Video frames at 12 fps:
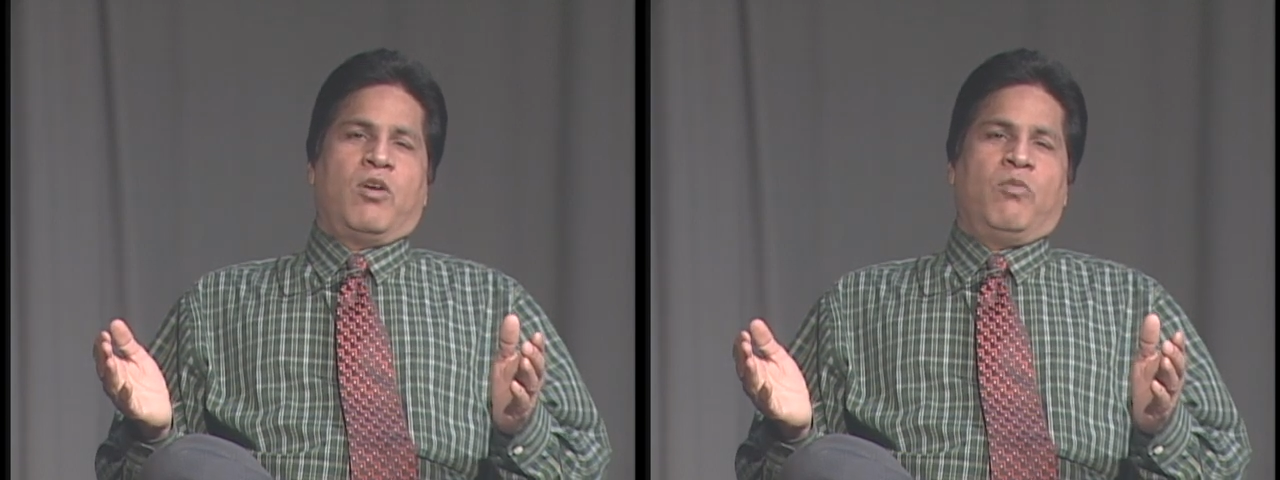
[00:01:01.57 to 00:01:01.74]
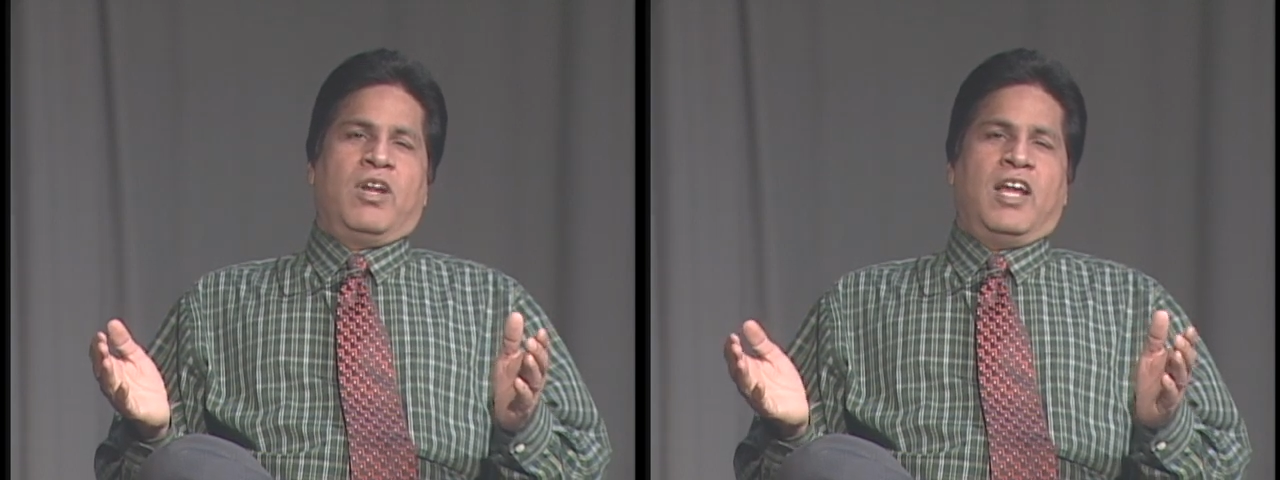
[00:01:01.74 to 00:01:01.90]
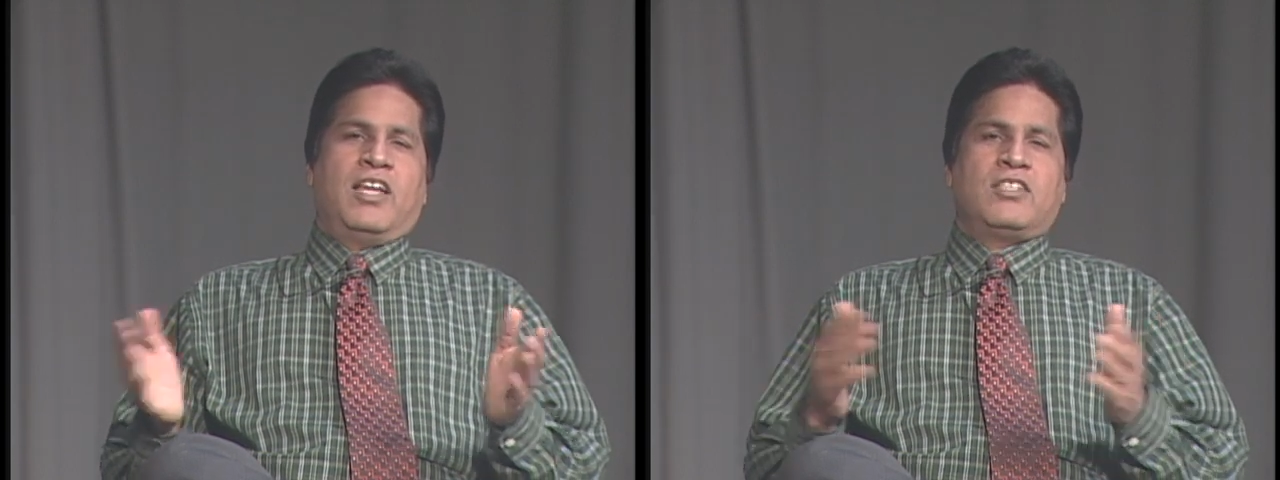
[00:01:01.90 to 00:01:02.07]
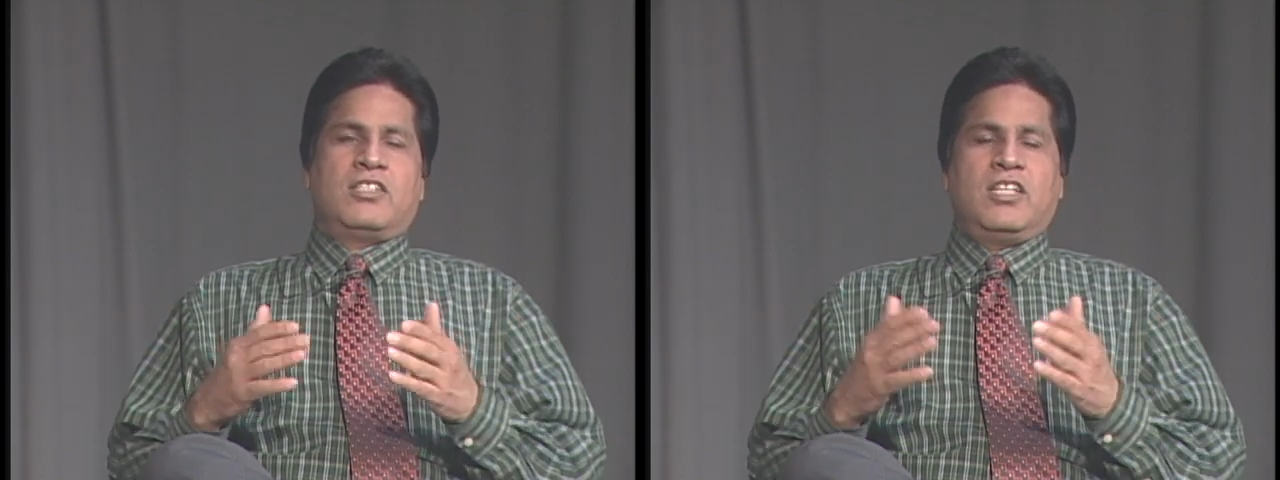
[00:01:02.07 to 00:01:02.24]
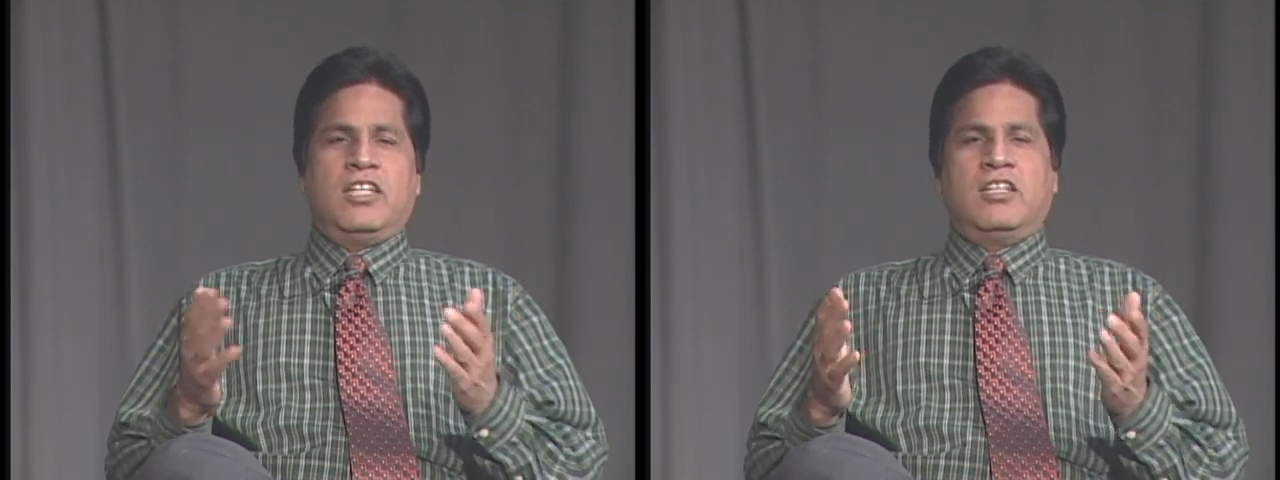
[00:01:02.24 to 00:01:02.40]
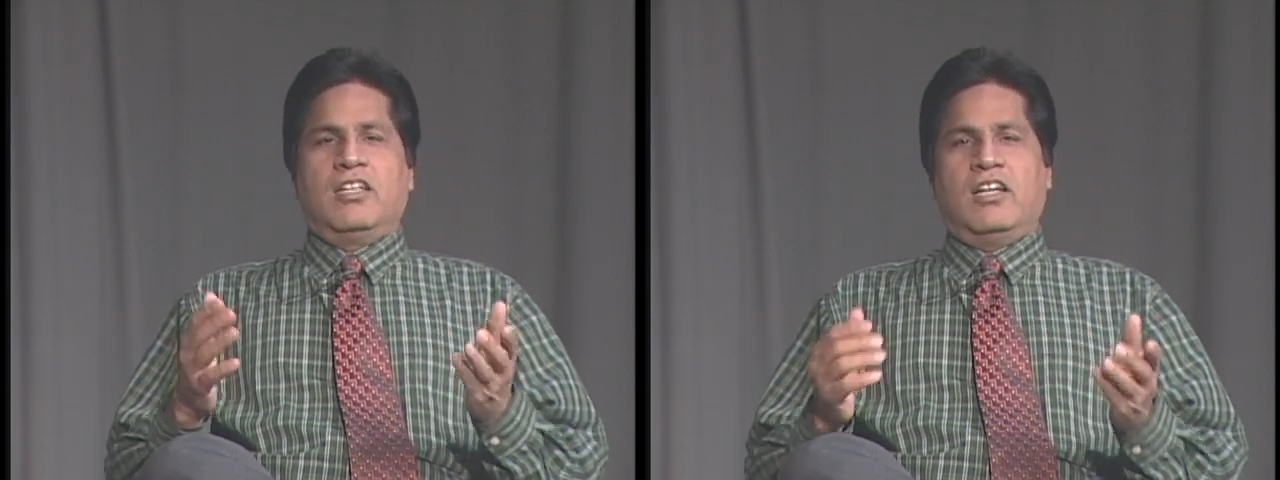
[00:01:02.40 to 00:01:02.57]
when I
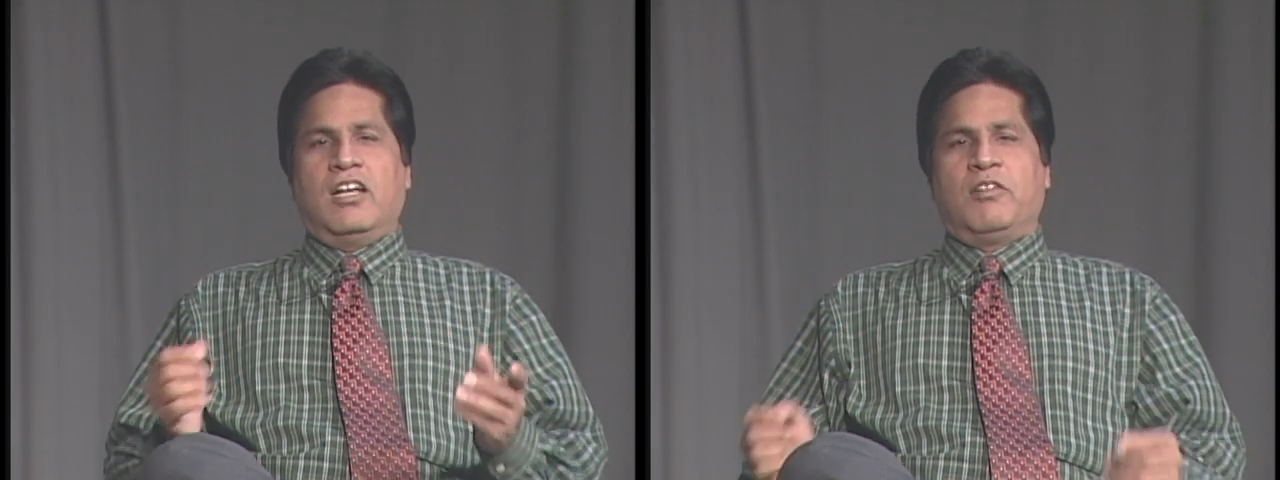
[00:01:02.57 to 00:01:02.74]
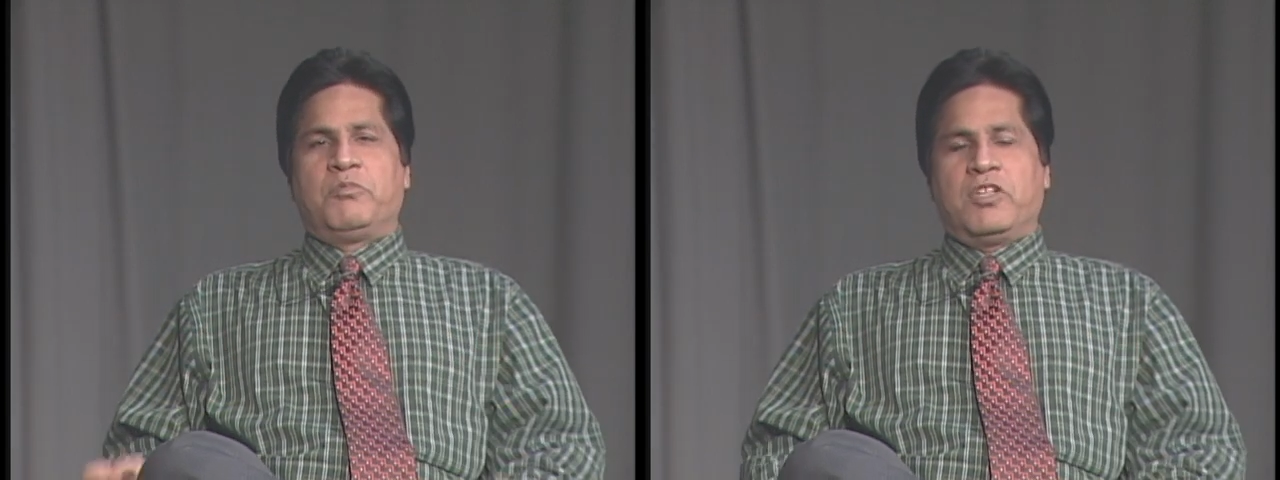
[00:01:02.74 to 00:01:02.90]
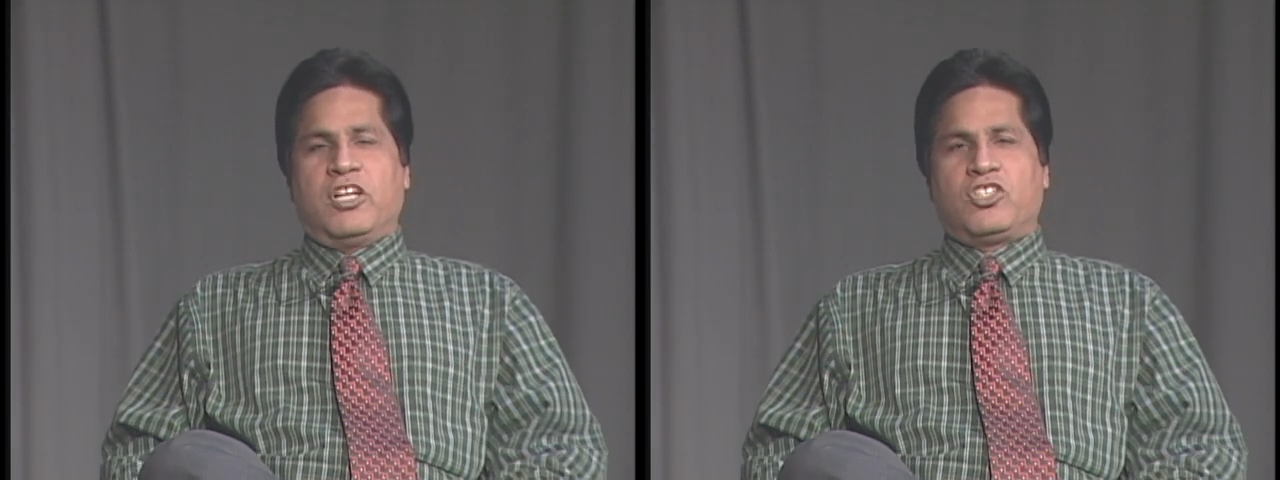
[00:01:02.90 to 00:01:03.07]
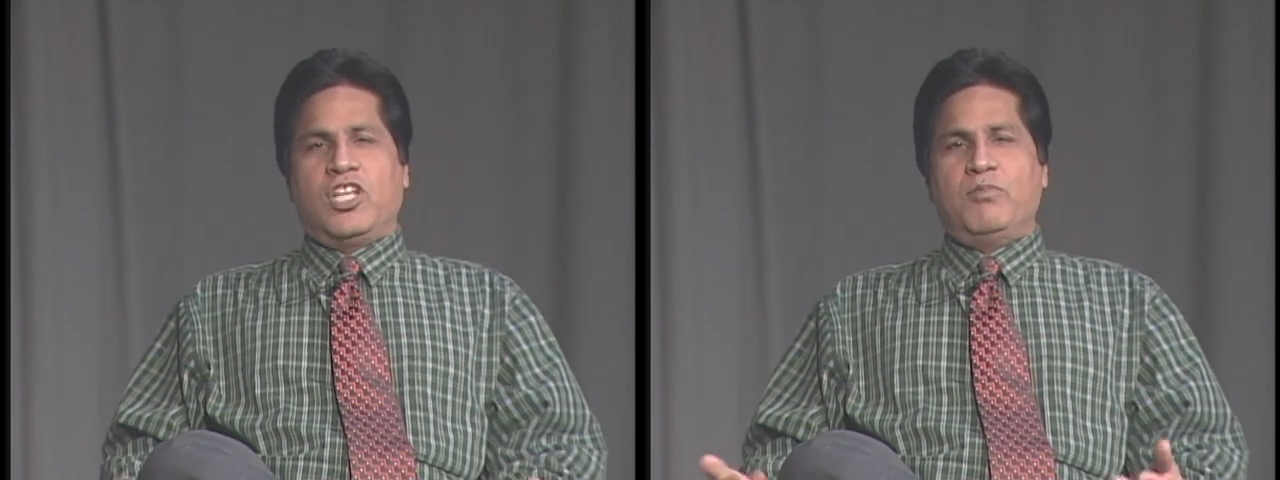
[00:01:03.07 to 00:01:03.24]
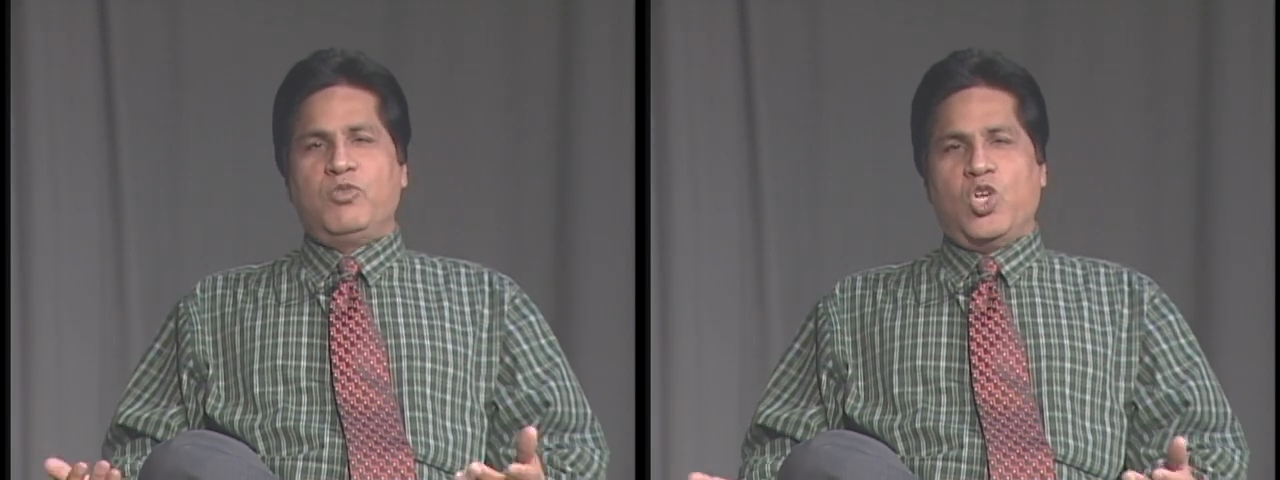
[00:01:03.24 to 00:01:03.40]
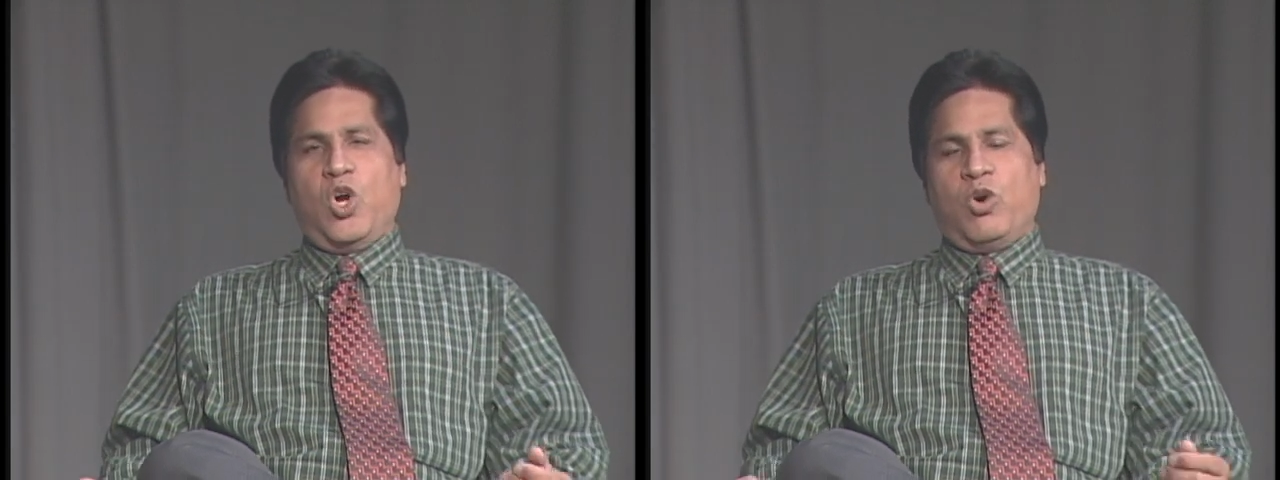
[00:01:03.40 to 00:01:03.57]
seen uh,
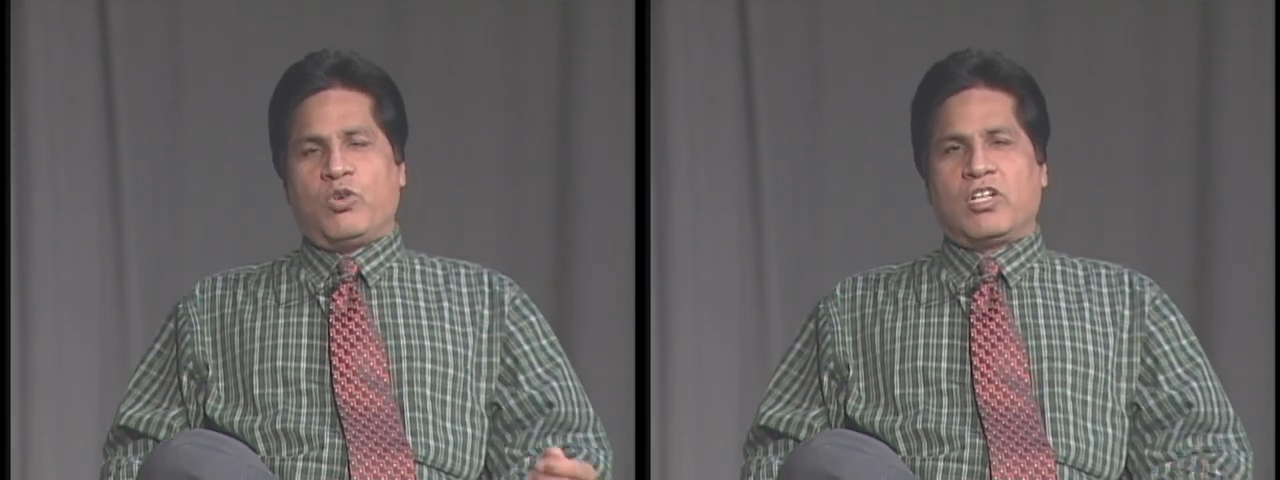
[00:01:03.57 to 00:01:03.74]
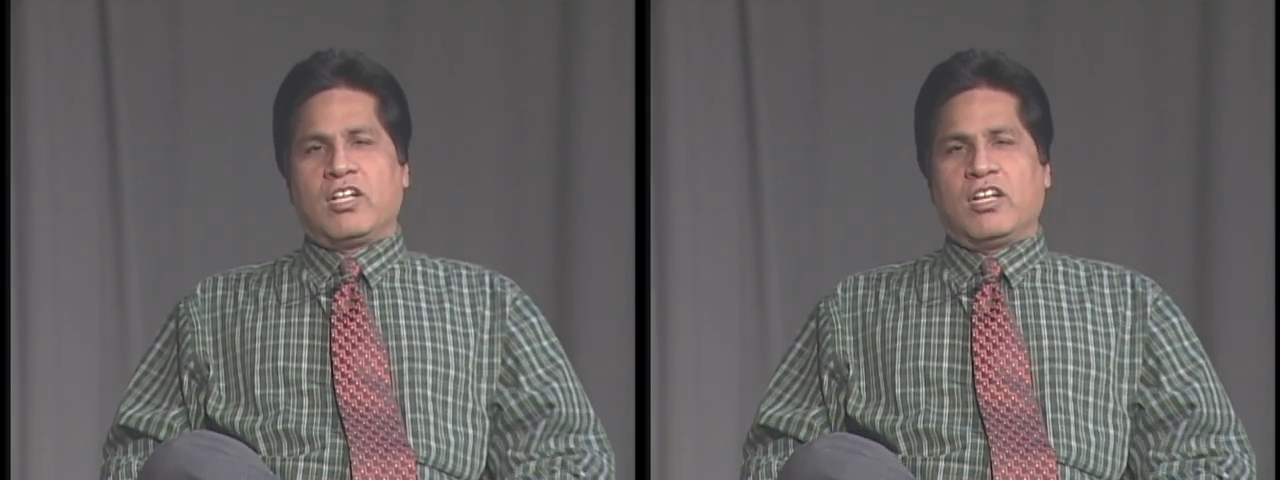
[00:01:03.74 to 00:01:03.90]
Thymme Jones,